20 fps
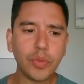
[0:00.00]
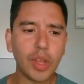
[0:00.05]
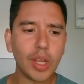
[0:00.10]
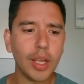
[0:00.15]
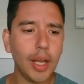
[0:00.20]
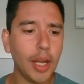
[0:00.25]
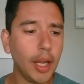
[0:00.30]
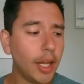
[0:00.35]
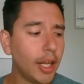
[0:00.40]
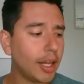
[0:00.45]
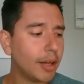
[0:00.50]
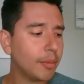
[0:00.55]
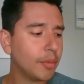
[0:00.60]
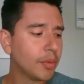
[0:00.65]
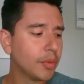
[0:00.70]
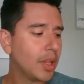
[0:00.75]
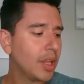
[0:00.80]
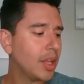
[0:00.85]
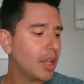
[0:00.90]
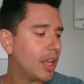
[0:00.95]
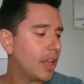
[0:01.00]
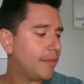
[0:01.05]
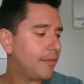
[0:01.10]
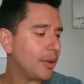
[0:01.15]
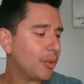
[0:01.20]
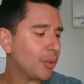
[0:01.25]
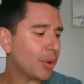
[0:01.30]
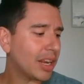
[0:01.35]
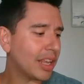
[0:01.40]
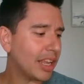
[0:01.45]
If
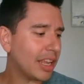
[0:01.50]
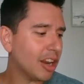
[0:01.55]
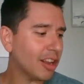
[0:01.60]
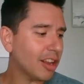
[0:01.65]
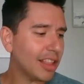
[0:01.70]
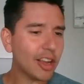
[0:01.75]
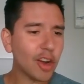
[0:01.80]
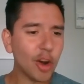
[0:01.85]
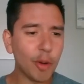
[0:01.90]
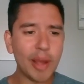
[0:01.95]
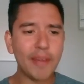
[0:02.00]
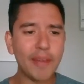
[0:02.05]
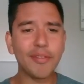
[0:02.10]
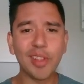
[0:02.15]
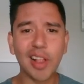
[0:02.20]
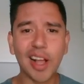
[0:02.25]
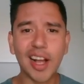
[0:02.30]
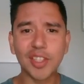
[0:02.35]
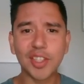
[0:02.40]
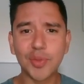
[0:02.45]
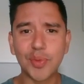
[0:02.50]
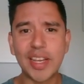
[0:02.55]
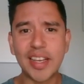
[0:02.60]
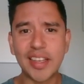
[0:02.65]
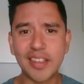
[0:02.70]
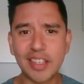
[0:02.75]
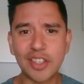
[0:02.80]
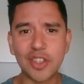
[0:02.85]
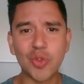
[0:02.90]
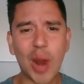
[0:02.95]
you want to hear like all my
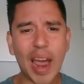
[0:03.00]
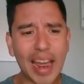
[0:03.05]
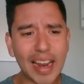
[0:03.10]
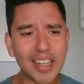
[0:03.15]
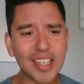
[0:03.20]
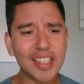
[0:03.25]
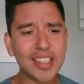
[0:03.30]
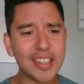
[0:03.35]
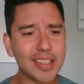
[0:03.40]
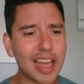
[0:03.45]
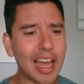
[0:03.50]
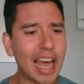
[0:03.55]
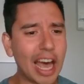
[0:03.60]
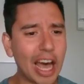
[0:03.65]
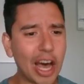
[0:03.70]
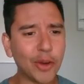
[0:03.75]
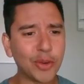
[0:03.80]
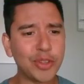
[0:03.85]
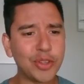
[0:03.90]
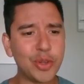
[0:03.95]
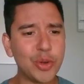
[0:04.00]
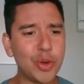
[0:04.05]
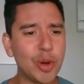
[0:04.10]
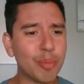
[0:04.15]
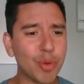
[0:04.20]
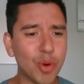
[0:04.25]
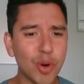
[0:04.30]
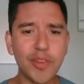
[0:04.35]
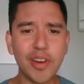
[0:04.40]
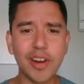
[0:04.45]
philosophies and strategies to how to
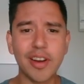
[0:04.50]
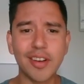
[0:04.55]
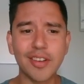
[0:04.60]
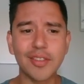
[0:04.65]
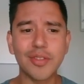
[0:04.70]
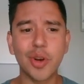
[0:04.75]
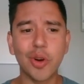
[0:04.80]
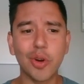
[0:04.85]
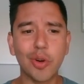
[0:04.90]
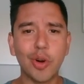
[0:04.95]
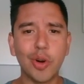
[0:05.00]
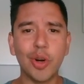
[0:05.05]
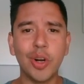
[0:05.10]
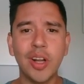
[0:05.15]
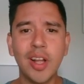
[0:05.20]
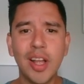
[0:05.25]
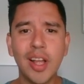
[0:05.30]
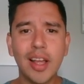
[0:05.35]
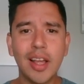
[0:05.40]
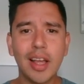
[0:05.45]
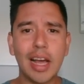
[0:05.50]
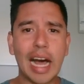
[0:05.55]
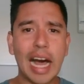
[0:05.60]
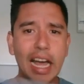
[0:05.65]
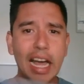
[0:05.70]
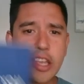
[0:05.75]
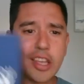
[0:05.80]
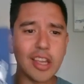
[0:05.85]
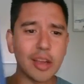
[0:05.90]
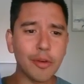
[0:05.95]
improve your inner circle,
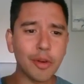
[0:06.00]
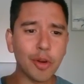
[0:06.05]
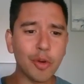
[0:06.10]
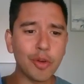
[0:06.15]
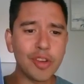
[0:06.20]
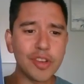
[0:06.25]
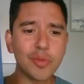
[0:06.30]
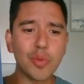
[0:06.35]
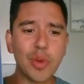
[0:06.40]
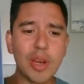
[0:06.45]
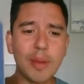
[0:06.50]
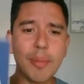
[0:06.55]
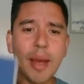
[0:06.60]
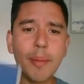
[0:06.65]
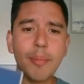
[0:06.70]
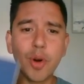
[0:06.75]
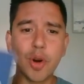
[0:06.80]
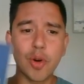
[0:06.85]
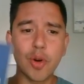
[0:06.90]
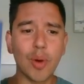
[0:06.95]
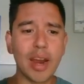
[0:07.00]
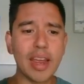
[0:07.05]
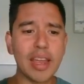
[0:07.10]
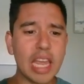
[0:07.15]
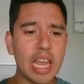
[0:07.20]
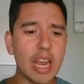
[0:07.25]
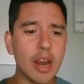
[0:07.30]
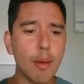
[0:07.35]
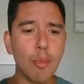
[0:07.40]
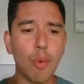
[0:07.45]
you can just read my book right
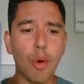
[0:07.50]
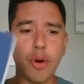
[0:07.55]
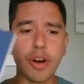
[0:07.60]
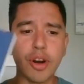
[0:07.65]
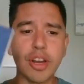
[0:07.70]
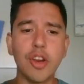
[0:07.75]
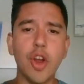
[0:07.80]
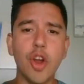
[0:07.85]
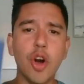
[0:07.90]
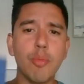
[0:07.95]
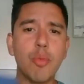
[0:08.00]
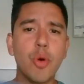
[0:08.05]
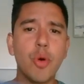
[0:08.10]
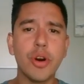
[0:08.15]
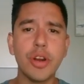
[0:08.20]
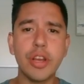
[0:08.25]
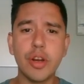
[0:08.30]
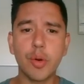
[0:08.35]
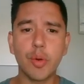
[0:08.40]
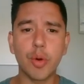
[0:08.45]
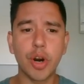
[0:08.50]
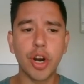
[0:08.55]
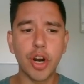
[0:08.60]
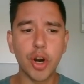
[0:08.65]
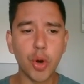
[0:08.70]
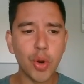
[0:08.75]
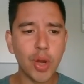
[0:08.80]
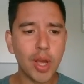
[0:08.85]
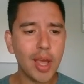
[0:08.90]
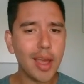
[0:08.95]
here, More You Know, More You
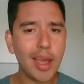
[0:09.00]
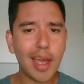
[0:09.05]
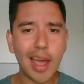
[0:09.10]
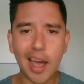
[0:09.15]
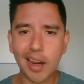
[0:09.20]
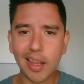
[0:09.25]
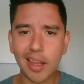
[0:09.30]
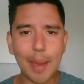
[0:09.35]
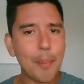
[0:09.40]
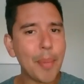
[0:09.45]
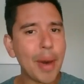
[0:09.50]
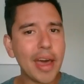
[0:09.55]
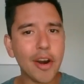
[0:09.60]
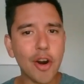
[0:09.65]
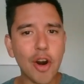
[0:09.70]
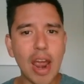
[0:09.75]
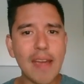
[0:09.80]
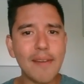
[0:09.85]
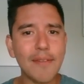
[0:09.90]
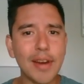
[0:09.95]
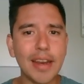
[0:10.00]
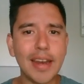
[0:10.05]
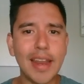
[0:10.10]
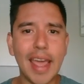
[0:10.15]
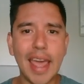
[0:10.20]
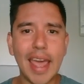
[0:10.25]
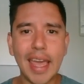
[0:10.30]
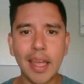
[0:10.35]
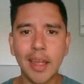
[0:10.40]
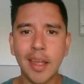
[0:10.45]
Grow, How to Get Better Every
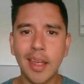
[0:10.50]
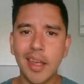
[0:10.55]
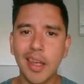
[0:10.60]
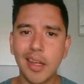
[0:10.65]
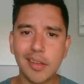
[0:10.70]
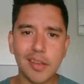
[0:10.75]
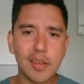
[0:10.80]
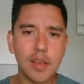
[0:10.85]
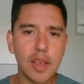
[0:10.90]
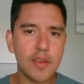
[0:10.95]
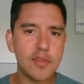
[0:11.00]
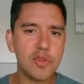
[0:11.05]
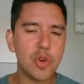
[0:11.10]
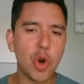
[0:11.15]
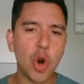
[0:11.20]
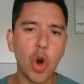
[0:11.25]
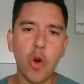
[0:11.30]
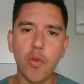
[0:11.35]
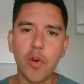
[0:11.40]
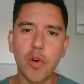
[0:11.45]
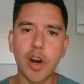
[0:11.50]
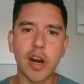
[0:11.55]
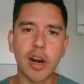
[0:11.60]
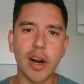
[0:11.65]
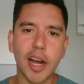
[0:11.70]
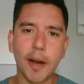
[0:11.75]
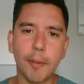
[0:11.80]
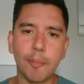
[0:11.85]
Day. Just gives you over